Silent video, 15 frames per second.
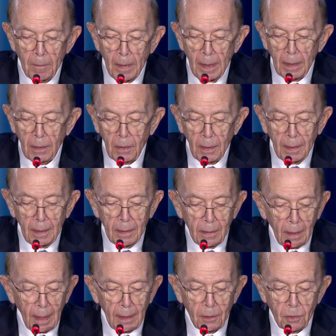It could
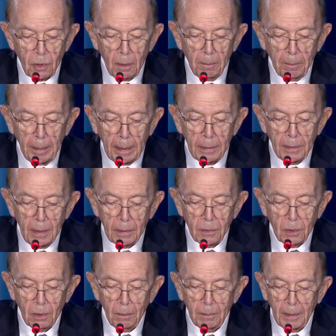endanger
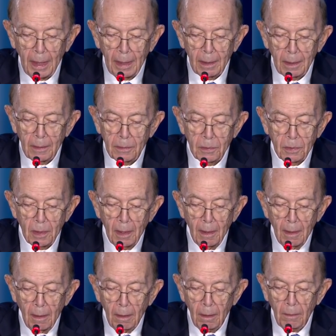billions of dollars
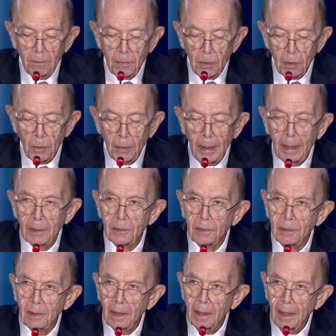of
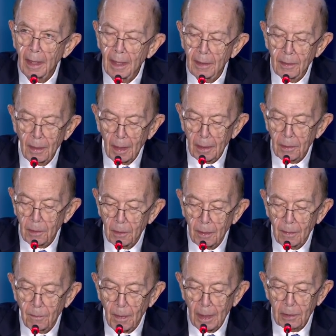U.S. and other
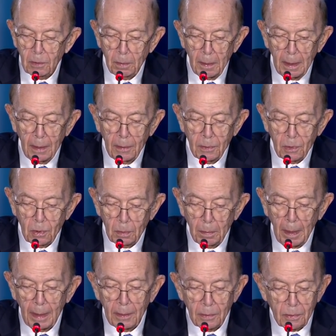investment in
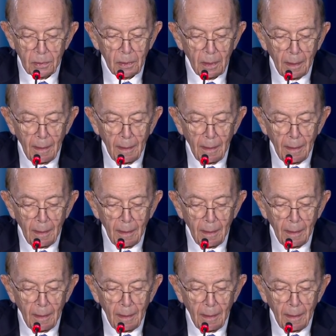space.